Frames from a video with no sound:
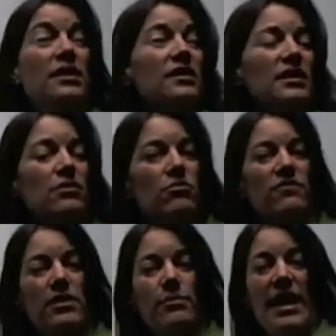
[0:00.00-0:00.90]
Neither of
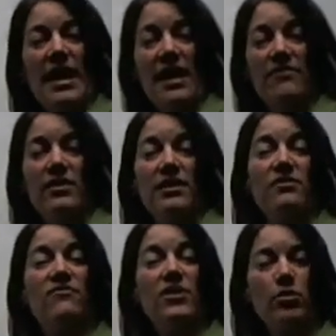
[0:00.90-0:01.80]
them have
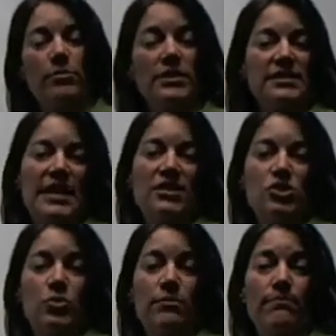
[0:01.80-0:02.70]
a variable attached
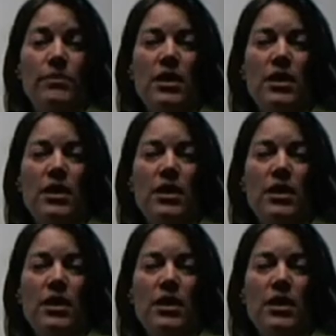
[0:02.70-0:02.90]
to them.